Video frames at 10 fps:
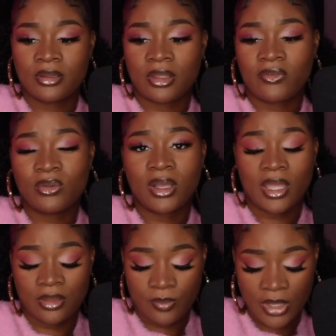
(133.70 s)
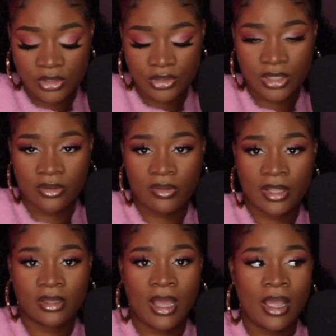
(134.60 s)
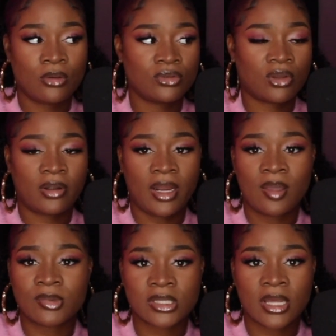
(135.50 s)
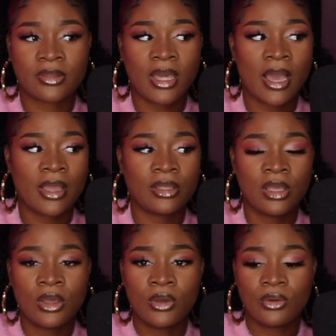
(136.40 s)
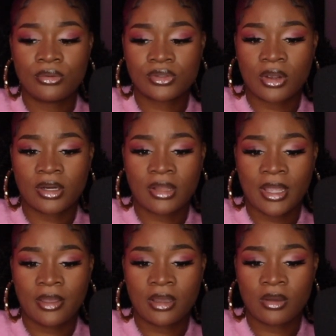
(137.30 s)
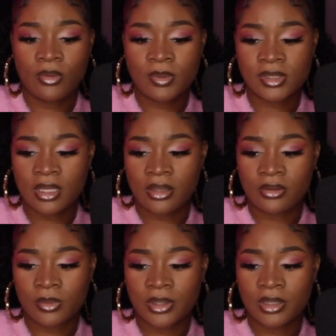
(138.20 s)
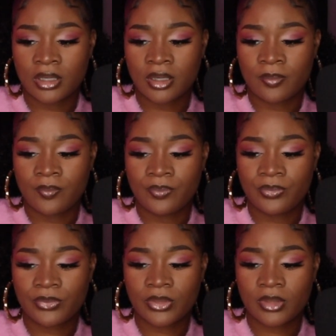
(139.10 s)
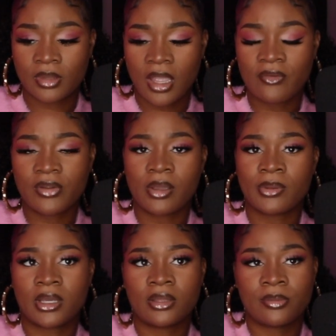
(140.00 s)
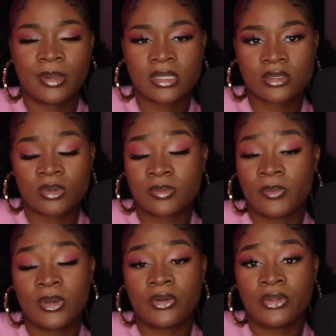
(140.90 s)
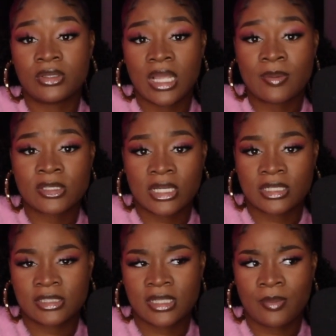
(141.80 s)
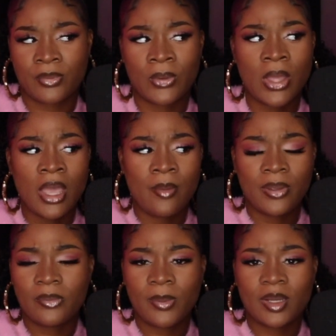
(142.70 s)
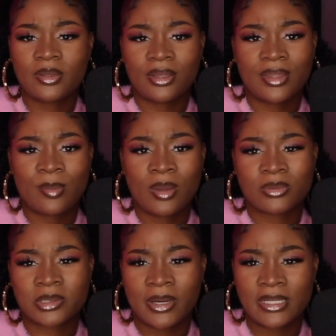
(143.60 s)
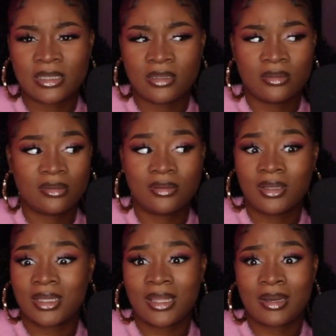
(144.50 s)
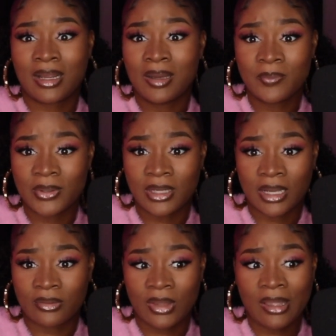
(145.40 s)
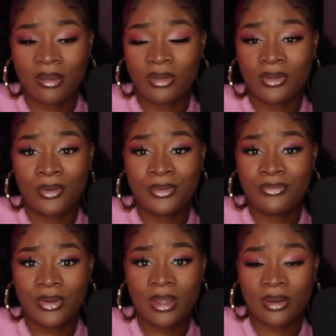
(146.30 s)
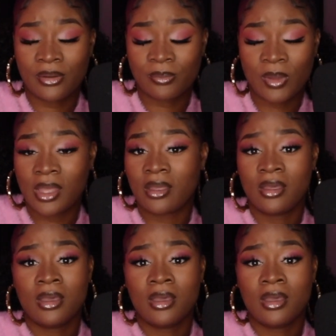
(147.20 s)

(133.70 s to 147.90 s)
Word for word: if you look at the pictures of like the guy who started Amazon, the guy who started like, uh, what was the other one? Um, I forget what the other business was, but we're going to use an Amazon example. People probably thought that man was crazy. Look at that company now. Like, are you freaking, like,